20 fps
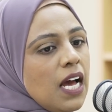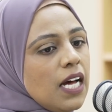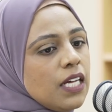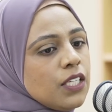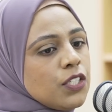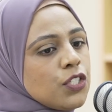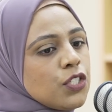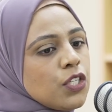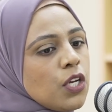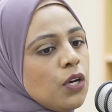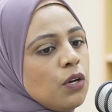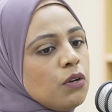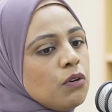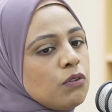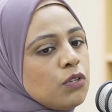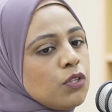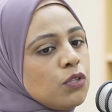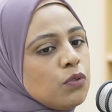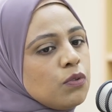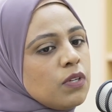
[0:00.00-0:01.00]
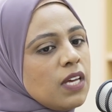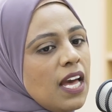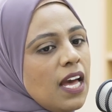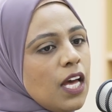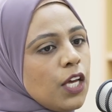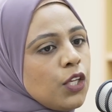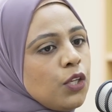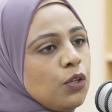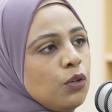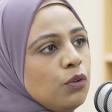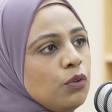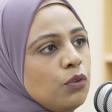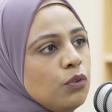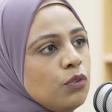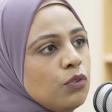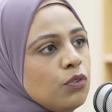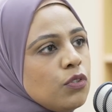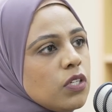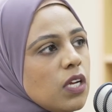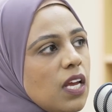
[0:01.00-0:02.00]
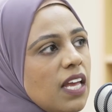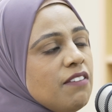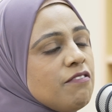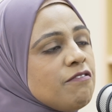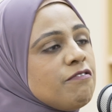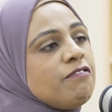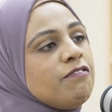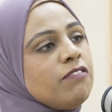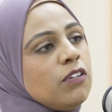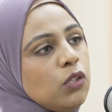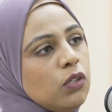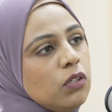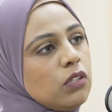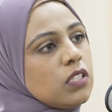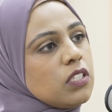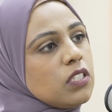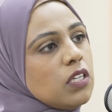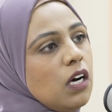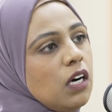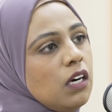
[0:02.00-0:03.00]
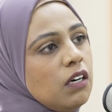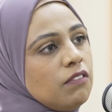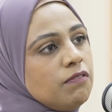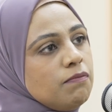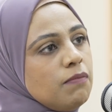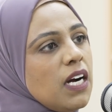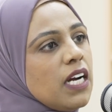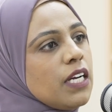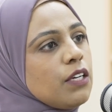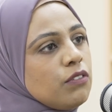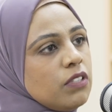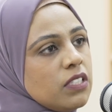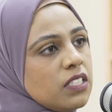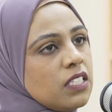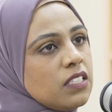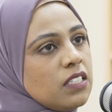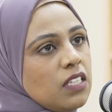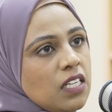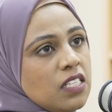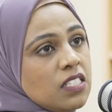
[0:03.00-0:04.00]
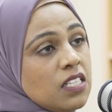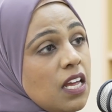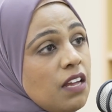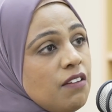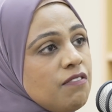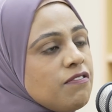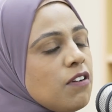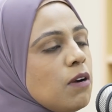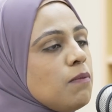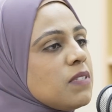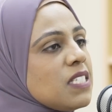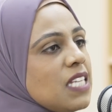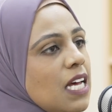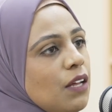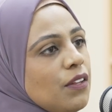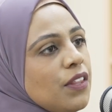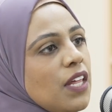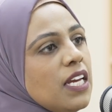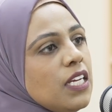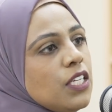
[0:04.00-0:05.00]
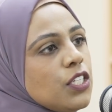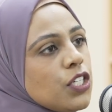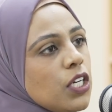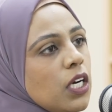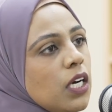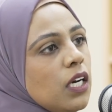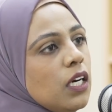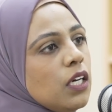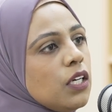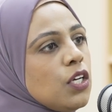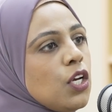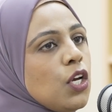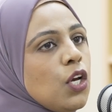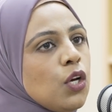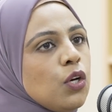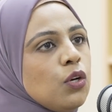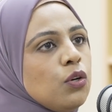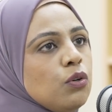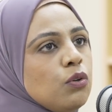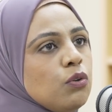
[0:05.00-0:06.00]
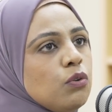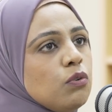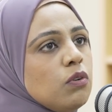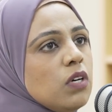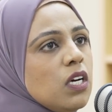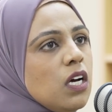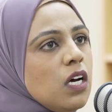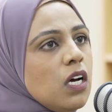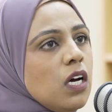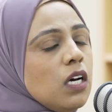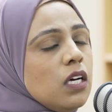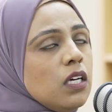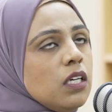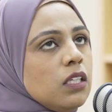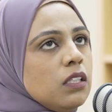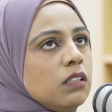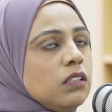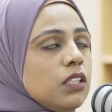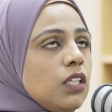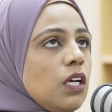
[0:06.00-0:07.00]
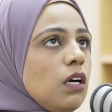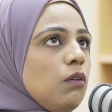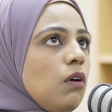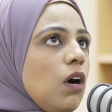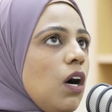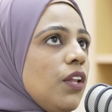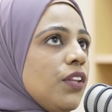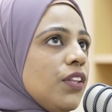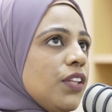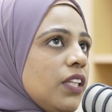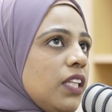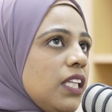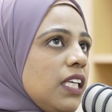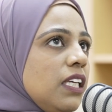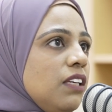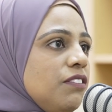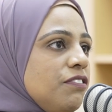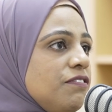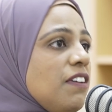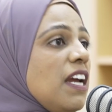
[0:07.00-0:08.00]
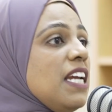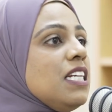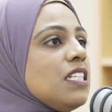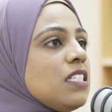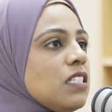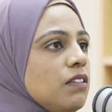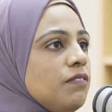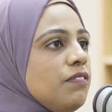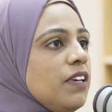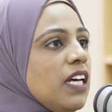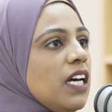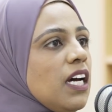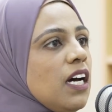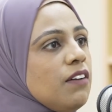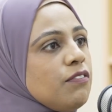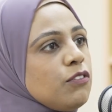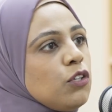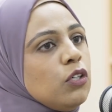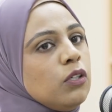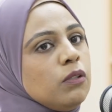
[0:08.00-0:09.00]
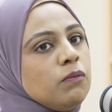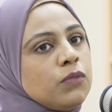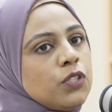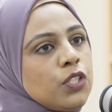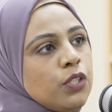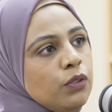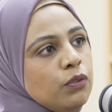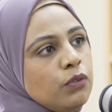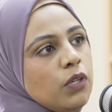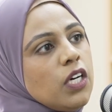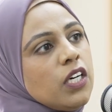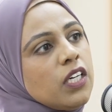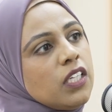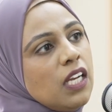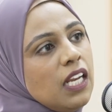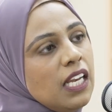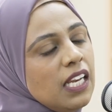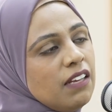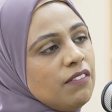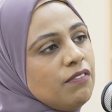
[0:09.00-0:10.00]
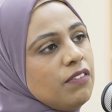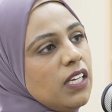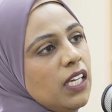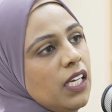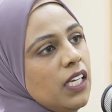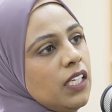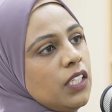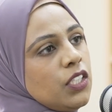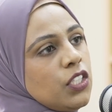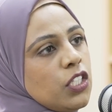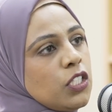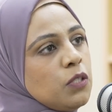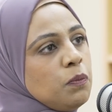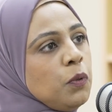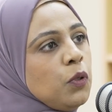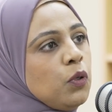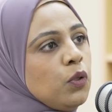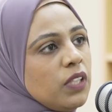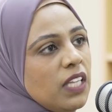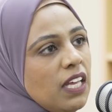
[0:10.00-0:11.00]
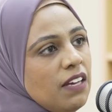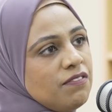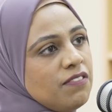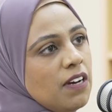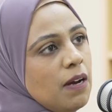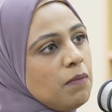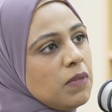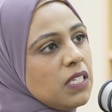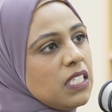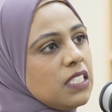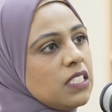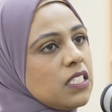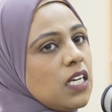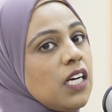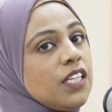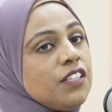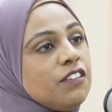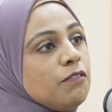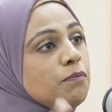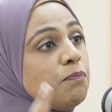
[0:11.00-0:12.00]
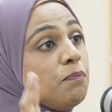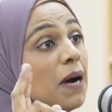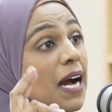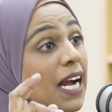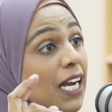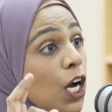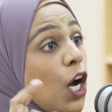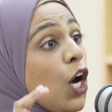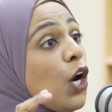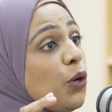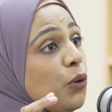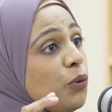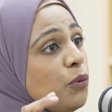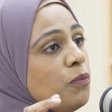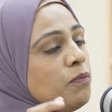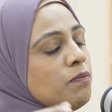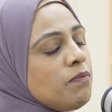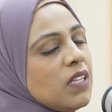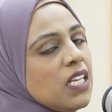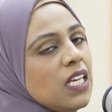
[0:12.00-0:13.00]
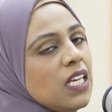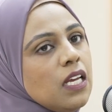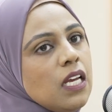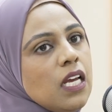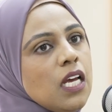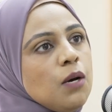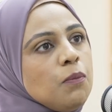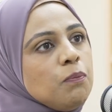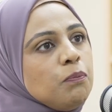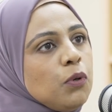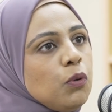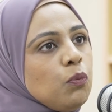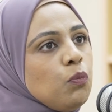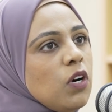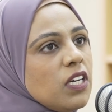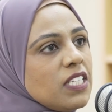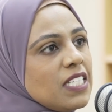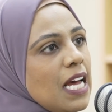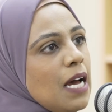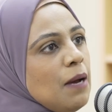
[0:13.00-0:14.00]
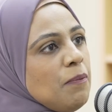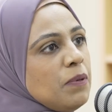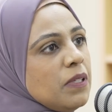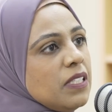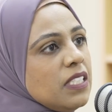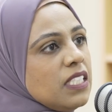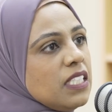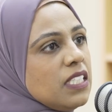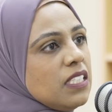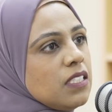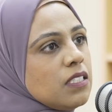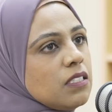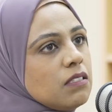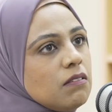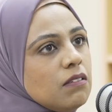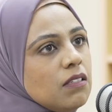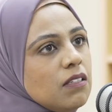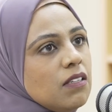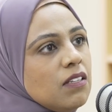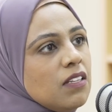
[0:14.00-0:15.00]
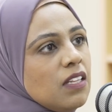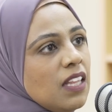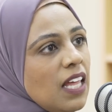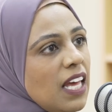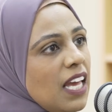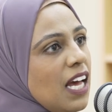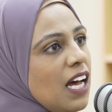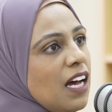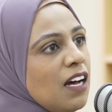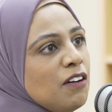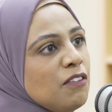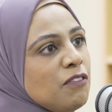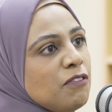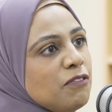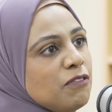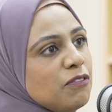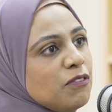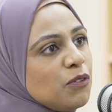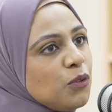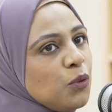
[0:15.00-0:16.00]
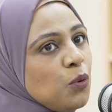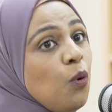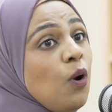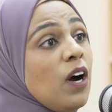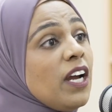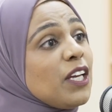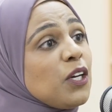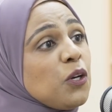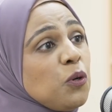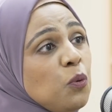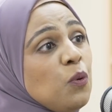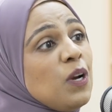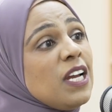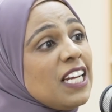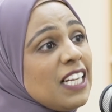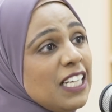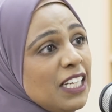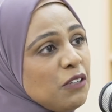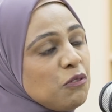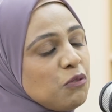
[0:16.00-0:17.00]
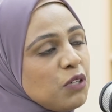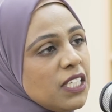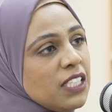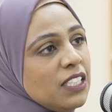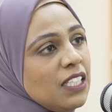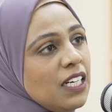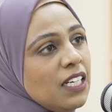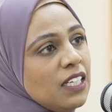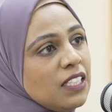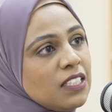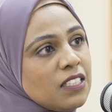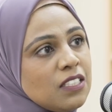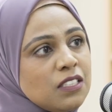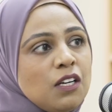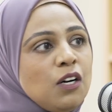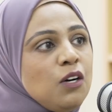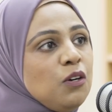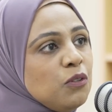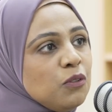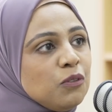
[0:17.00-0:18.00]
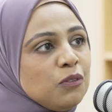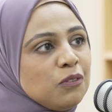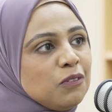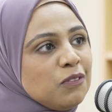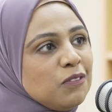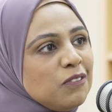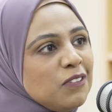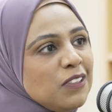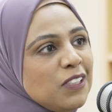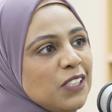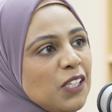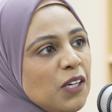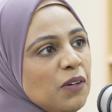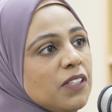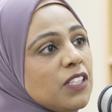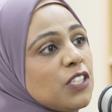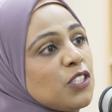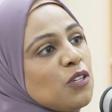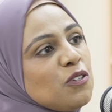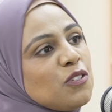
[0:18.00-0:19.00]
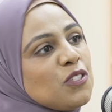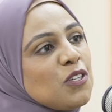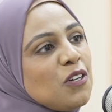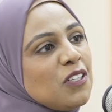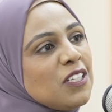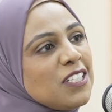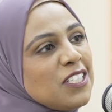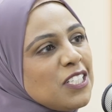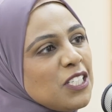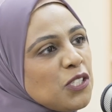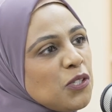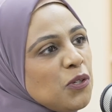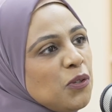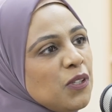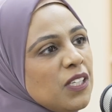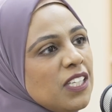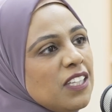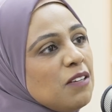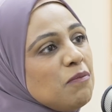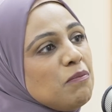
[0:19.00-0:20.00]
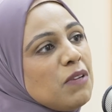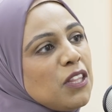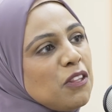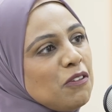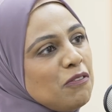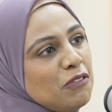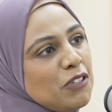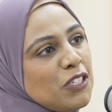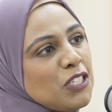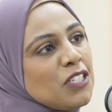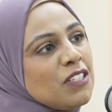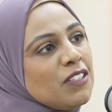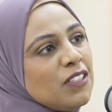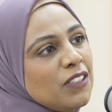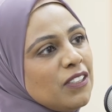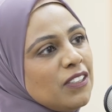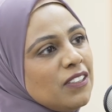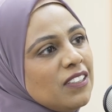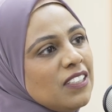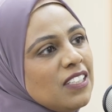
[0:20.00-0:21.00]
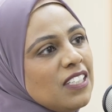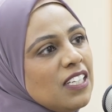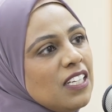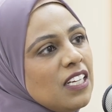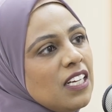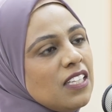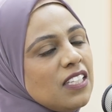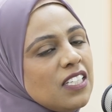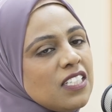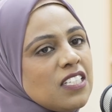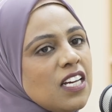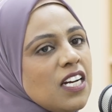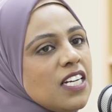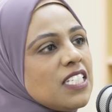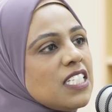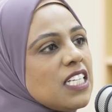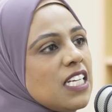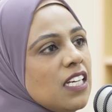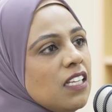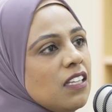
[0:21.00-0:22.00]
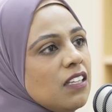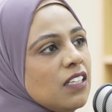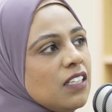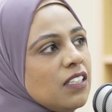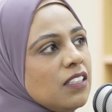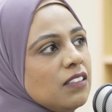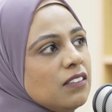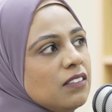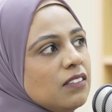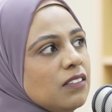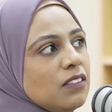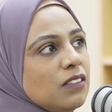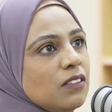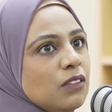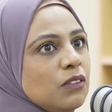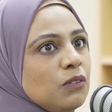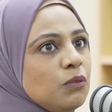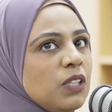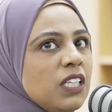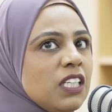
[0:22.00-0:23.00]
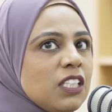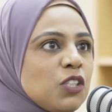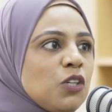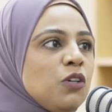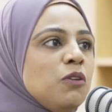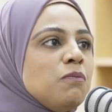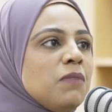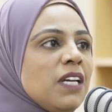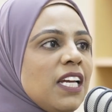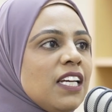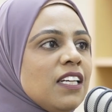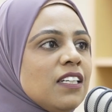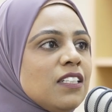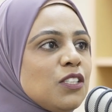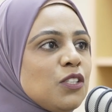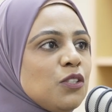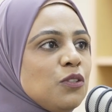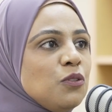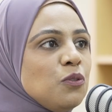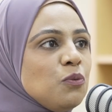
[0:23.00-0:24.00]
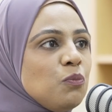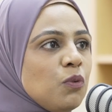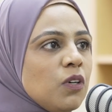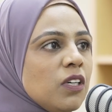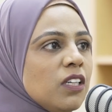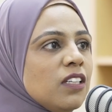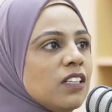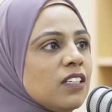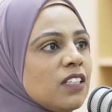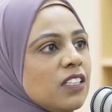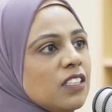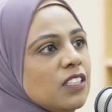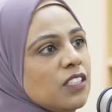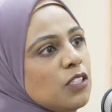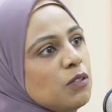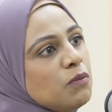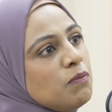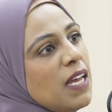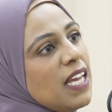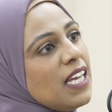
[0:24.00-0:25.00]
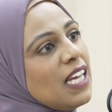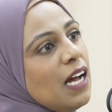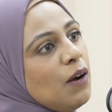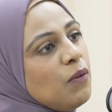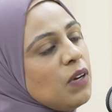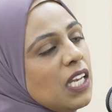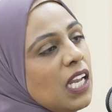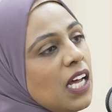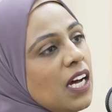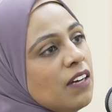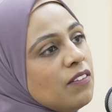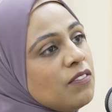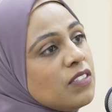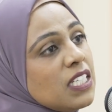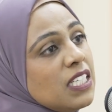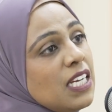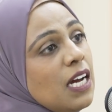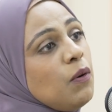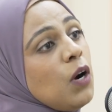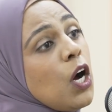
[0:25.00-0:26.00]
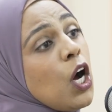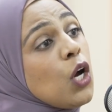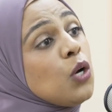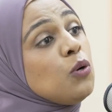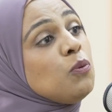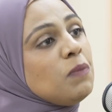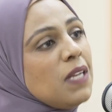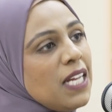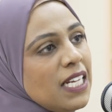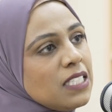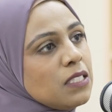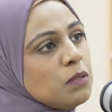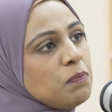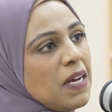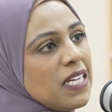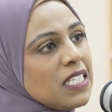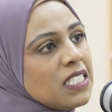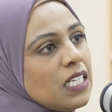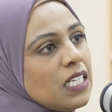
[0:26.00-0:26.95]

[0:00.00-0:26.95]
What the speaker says: so you get huge influx of migrants, as I say, from South Asia who, on the face of it, have come to earn a living, to support their families kind of back home. But what's happened is they have quite quickly realised, and the sociologists call it the myth of return, this idea that we had come here to work and to make our lives in our homelands better.